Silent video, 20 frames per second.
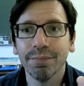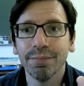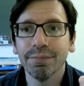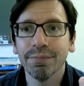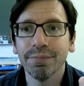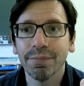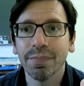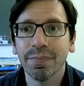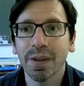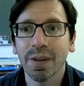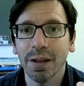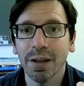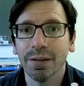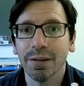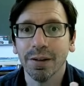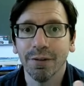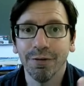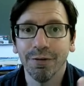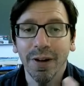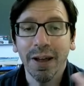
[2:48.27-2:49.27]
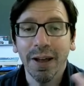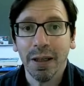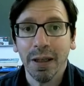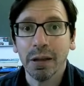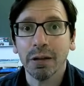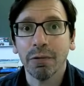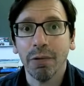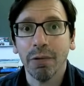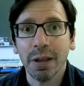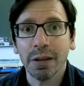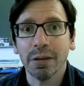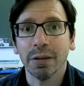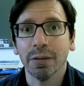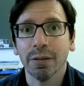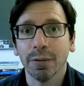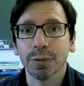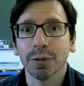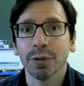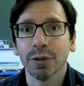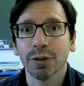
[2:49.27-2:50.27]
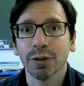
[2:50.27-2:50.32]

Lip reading: The fairness question also